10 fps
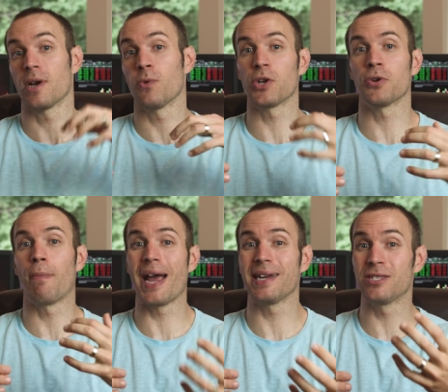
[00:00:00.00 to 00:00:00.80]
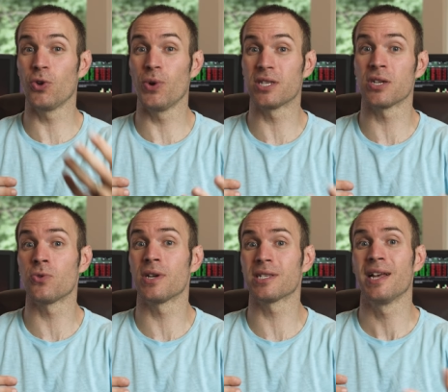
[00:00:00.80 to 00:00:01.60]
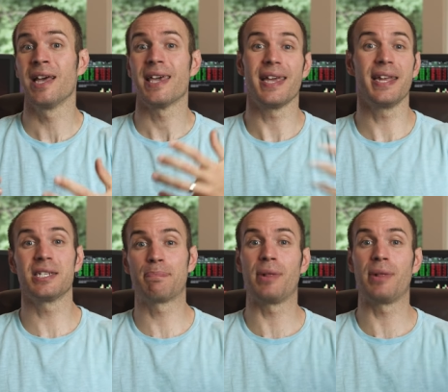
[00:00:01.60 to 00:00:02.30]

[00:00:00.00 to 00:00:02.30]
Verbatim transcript: And what your mind is doing to you is it is